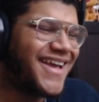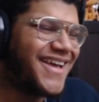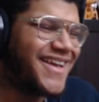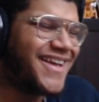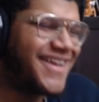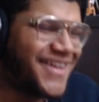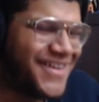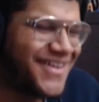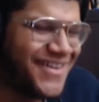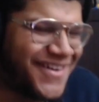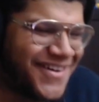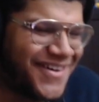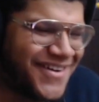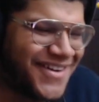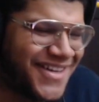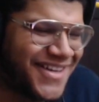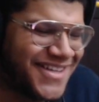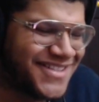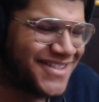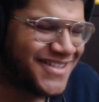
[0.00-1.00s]
Oh,
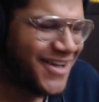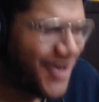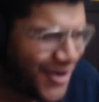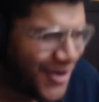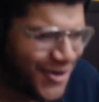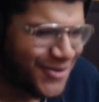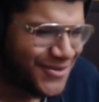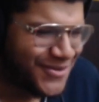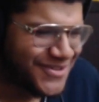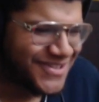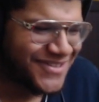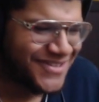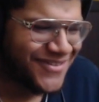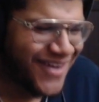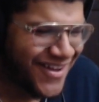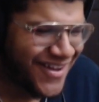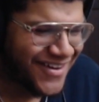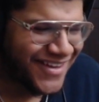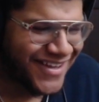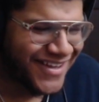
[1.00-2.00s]
these hoes
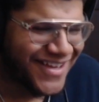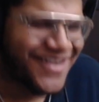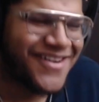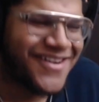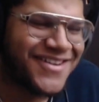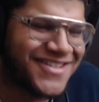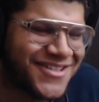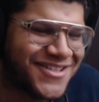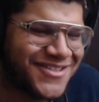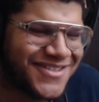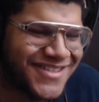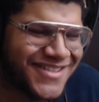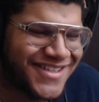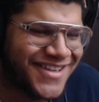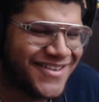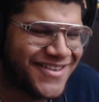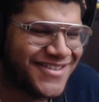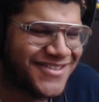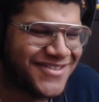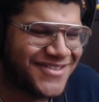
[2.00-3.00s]
surrounding Kirito. Just
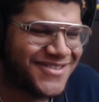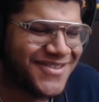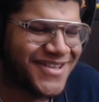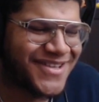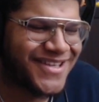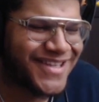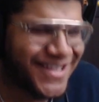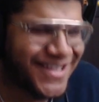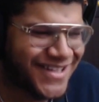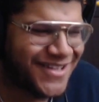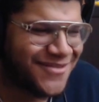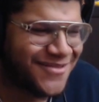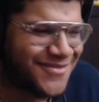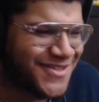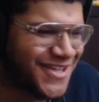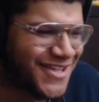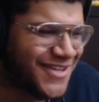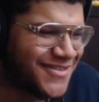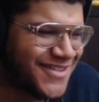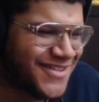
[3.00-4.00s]
Kirito just get them
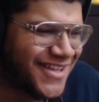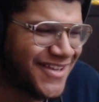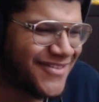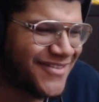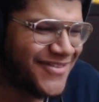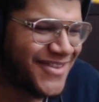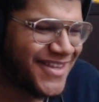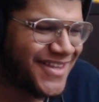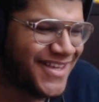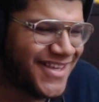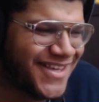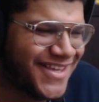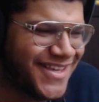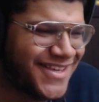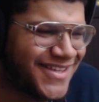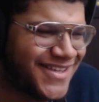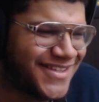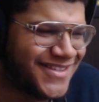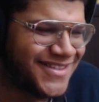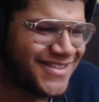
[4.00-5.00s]
jumps, like, with
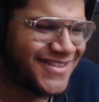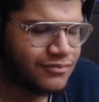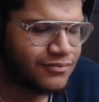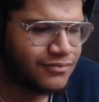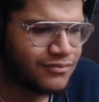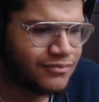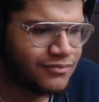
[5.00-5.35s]
ease.